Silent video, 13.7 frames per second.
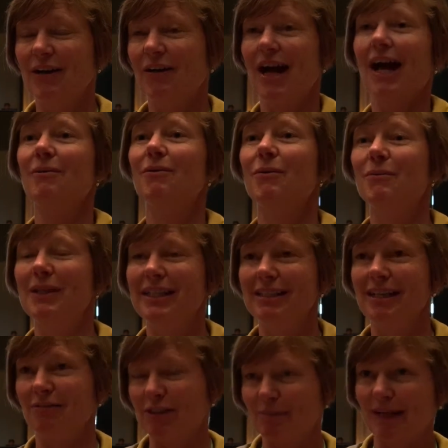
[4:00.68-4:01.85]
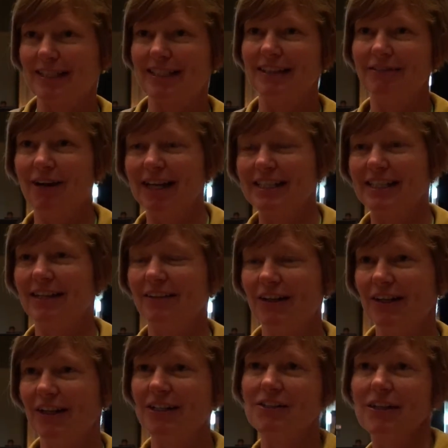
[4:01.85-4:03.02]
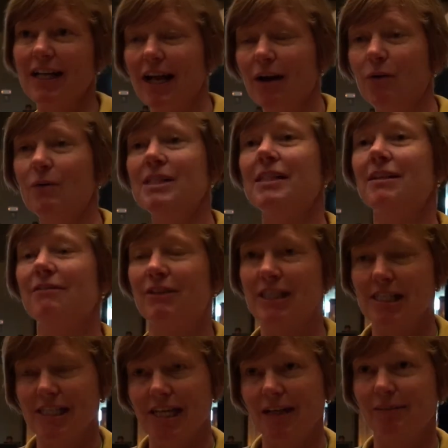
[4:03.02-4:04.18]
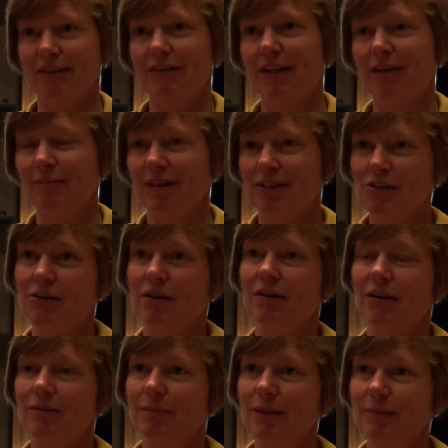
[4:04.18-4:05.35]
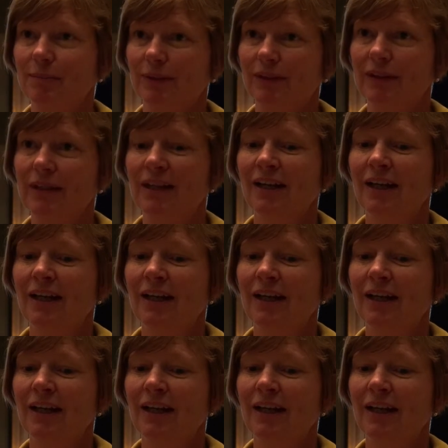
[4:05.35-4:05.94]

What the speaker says: know, how are we respecting rights in our own country and how are we delivering sustainable development to our own people?